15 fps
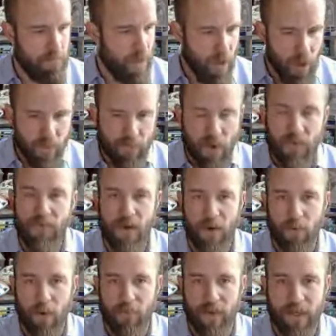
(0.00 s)
All of our
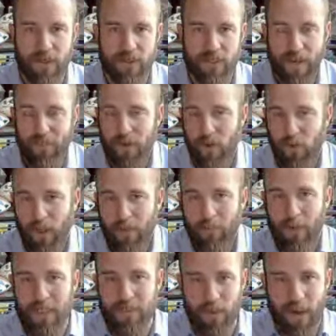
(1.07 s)
firewall vendors have a quick
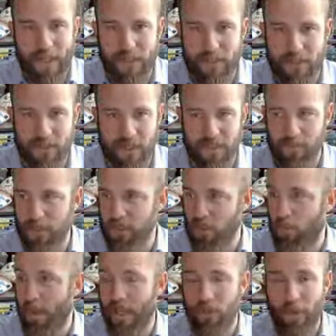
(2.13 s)
best practice assessment.
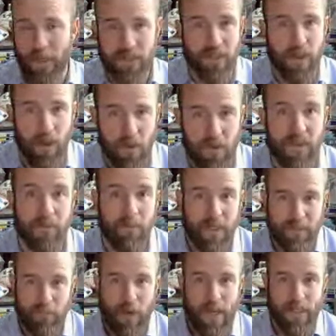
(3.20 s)
Palo actually calls it
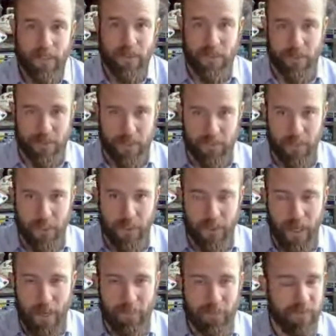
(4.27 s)
best practice assessment. I think
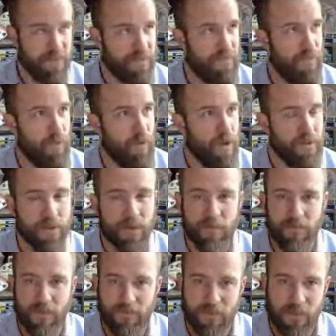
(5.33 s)
Optiv has
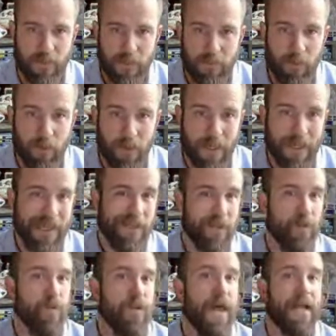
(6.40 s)
450 people that can
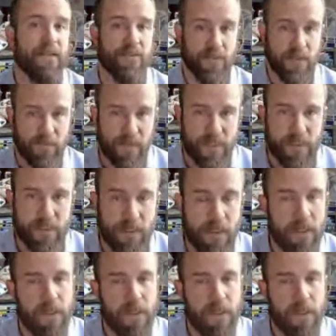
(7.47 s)
do that service.